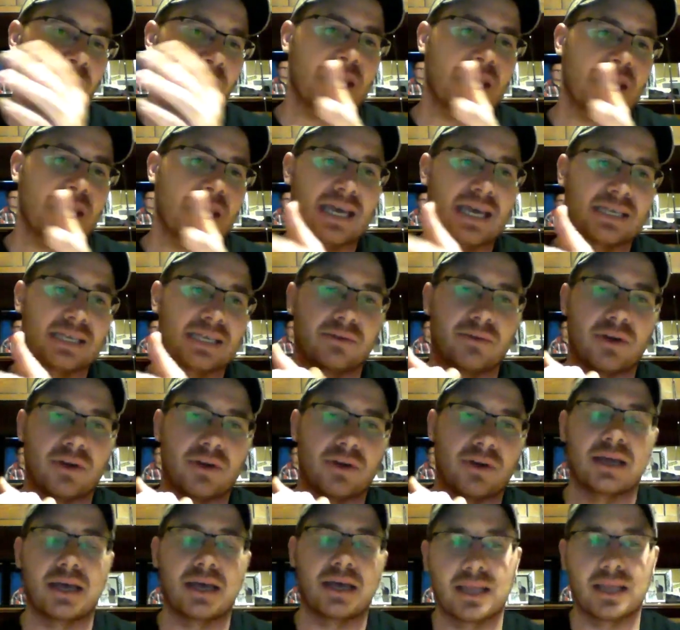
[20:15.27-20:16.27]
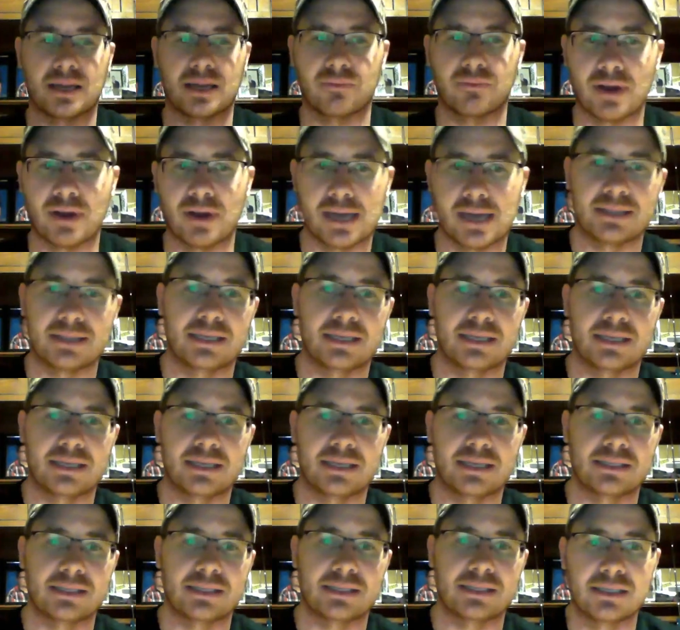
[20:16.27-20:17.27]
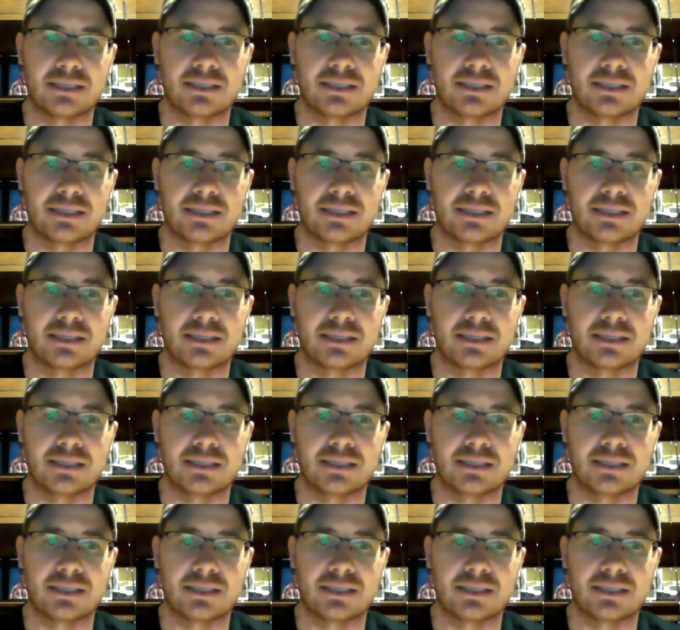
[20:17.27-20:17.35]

casting rod, I like a rod that's